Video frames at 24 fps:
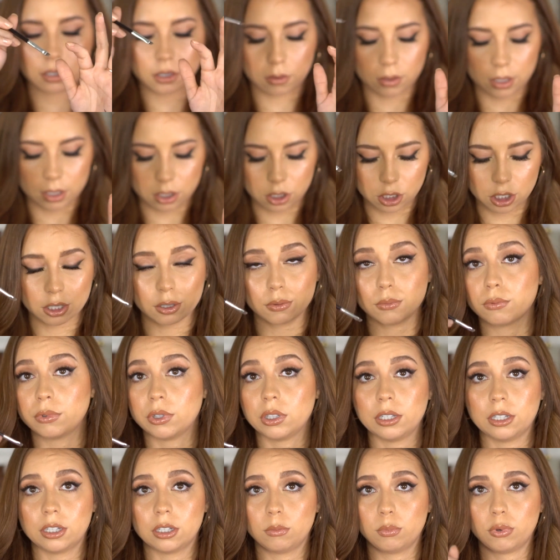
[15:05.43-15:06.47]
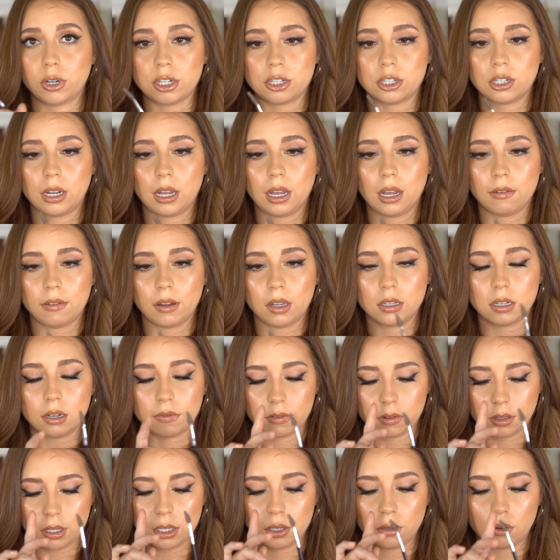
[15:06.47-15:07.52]
So this is just a really good brush to have. I
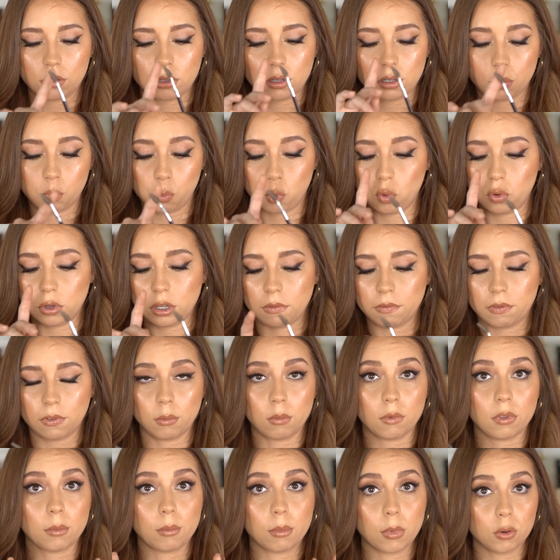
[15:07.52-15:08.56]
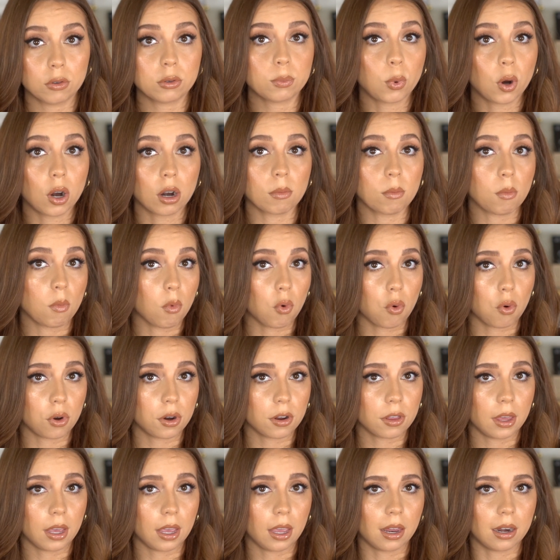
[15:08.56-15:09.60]
definitely use the spoolie for the most part more
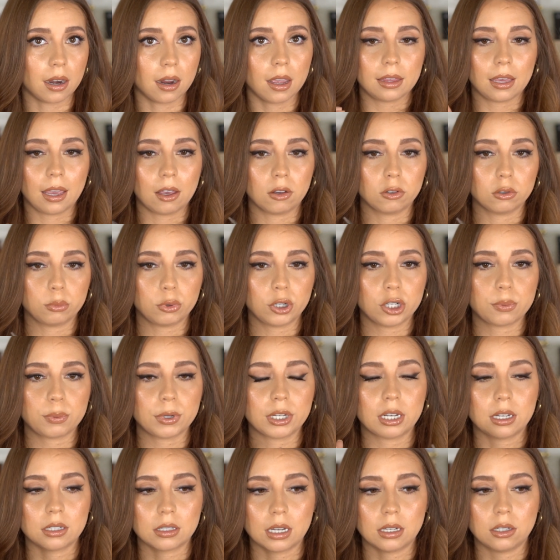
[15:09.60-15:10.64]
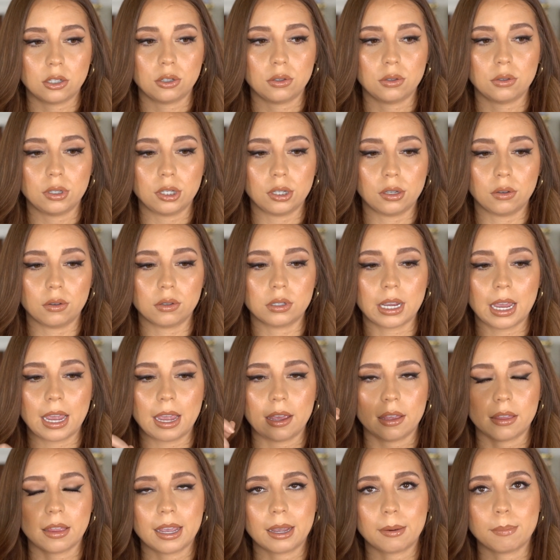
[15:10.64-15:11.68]
than the alien brush, because I do use
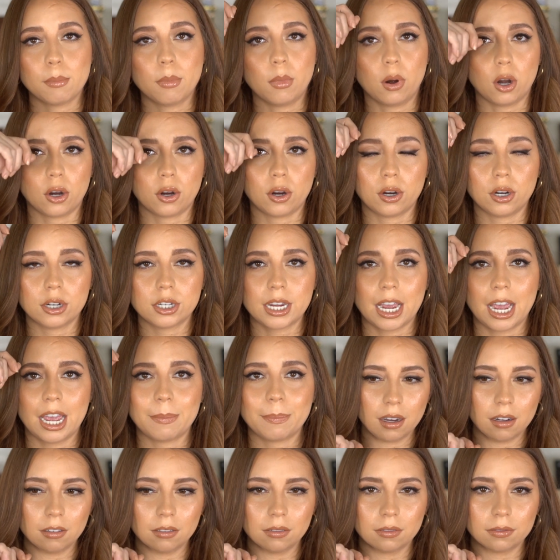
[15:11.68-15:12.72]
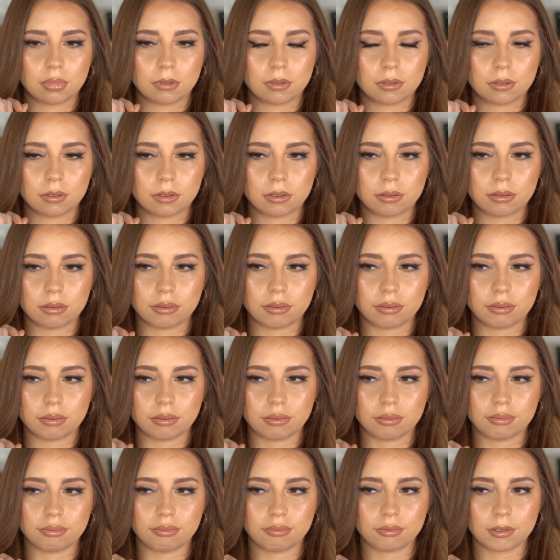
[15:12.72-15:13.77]
a like marker type of,
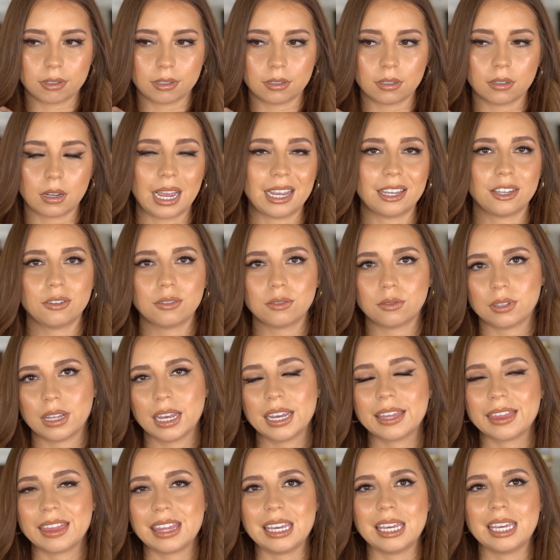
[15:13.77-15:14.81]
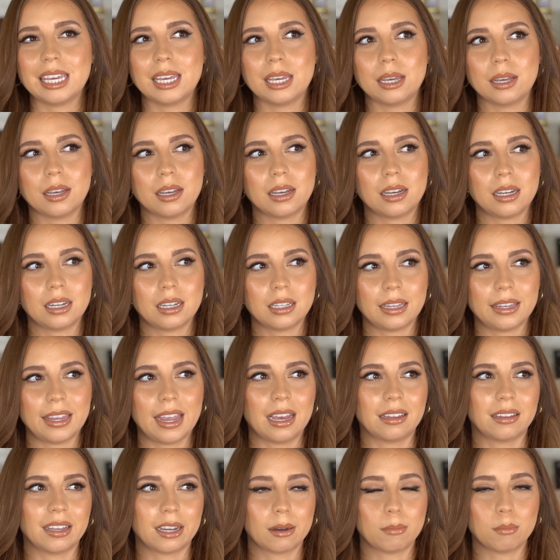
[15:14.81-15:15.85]
what is it? I use like the,
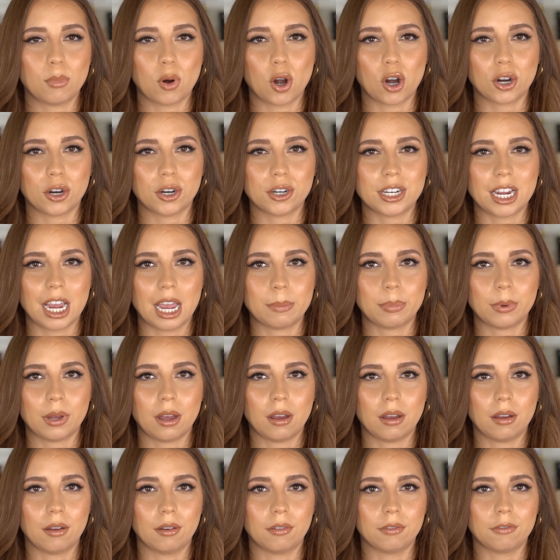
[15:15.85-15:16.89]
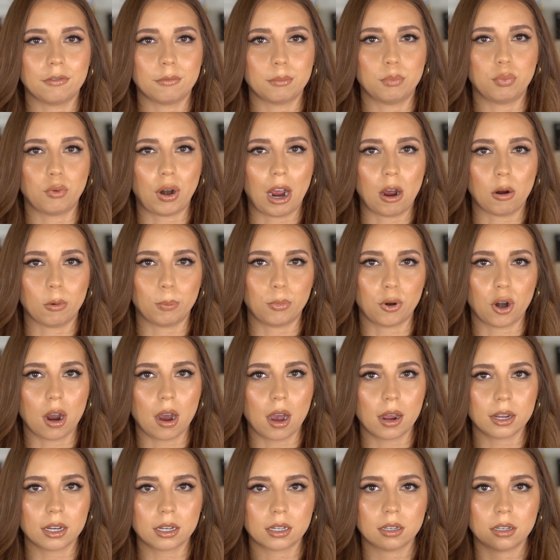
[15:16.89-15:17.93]
yeah, like a marker type of brow
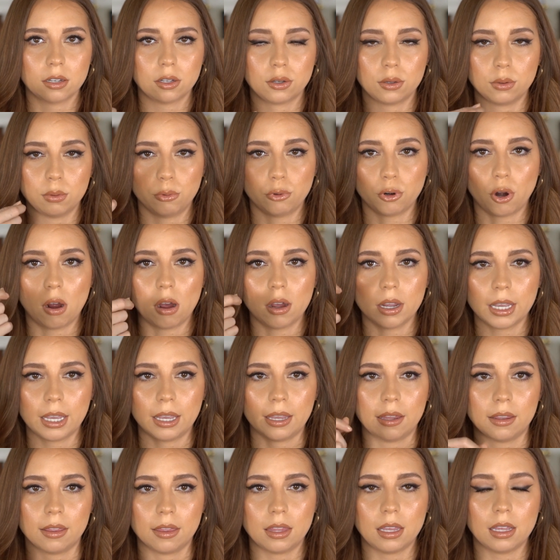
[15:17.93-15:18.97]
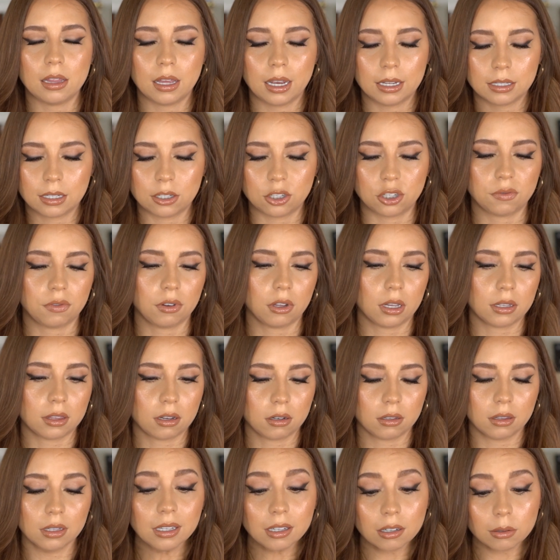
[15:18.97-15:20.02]
product to draw in the lines. I just feel like
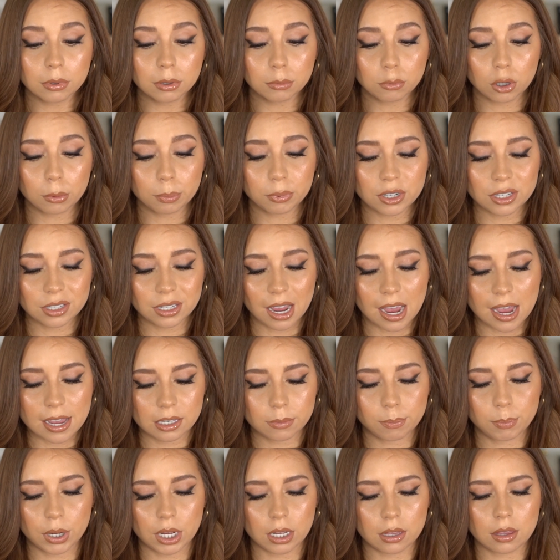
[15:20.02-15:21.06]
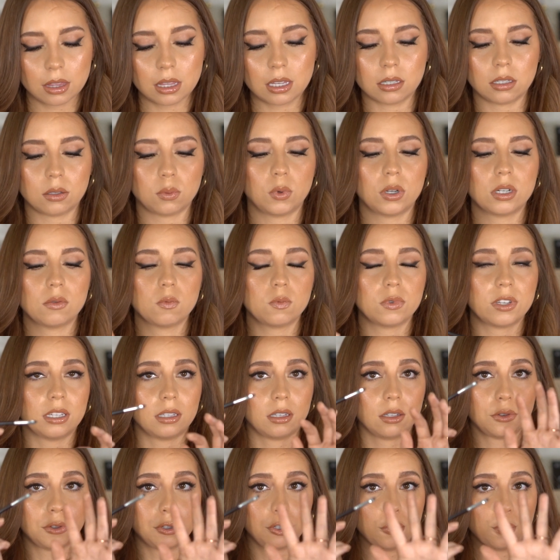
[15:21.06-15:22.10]
they're a little bit more precise, but this one, since
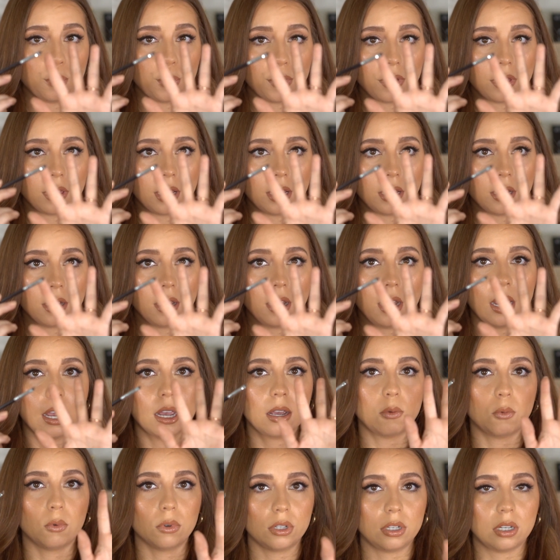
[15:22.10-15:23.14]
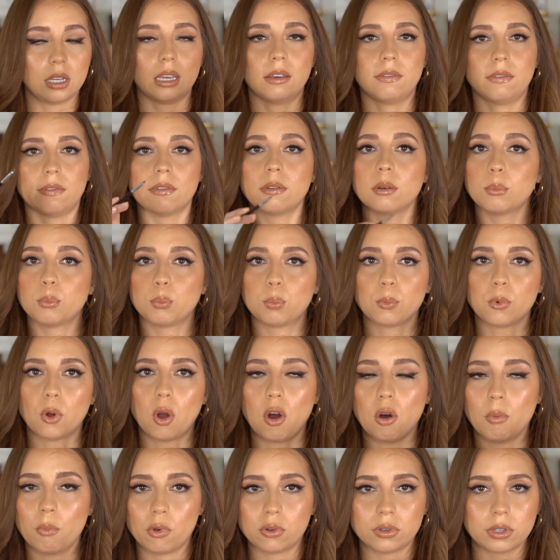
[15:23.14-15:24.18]
it's super thin, would give
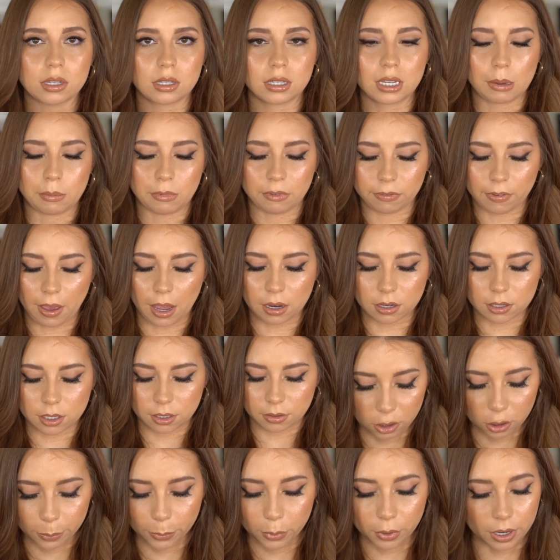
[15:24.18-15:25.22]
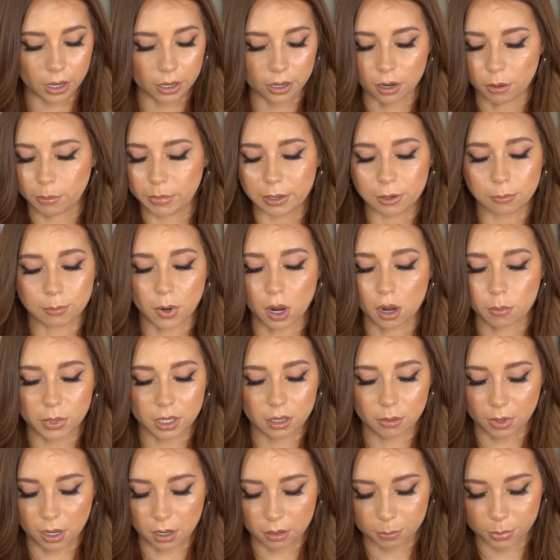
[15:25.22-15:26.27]
almost the same effect. I hope you can't hear my mom in
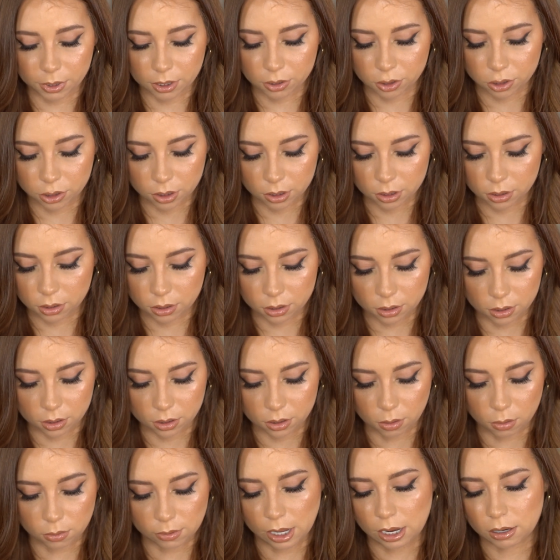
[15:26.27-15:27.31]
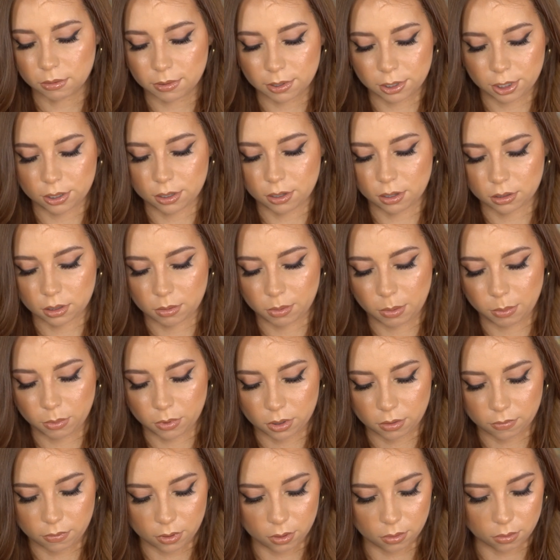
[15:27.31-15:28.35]
the back because she's just so loud when she talks to people
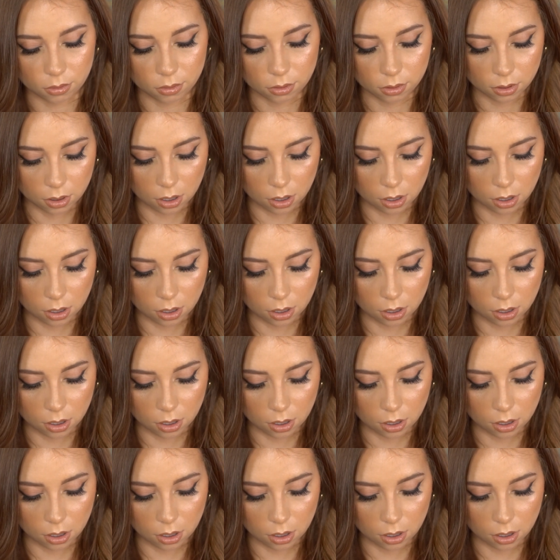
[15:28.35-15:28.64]
on the phone.